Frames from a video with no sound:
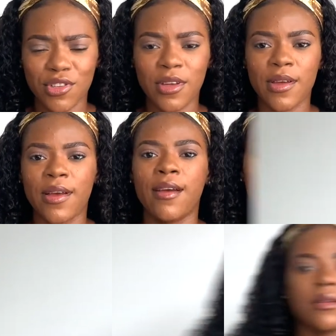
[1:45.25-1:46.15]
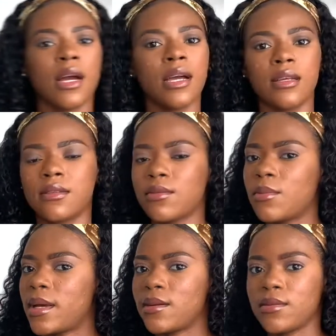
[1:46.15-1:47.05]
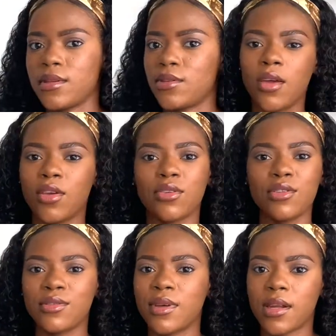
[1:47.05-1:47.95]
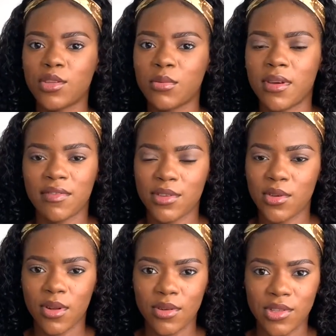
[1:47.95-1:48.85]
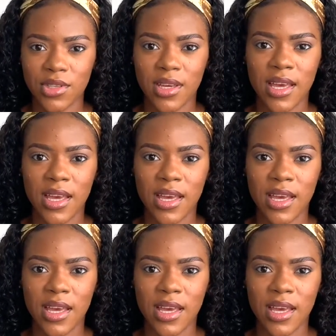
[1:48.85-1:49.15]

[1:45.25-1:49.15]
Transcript: Another thing, guys, oh my goodness, you're going to do anatomy and physiology.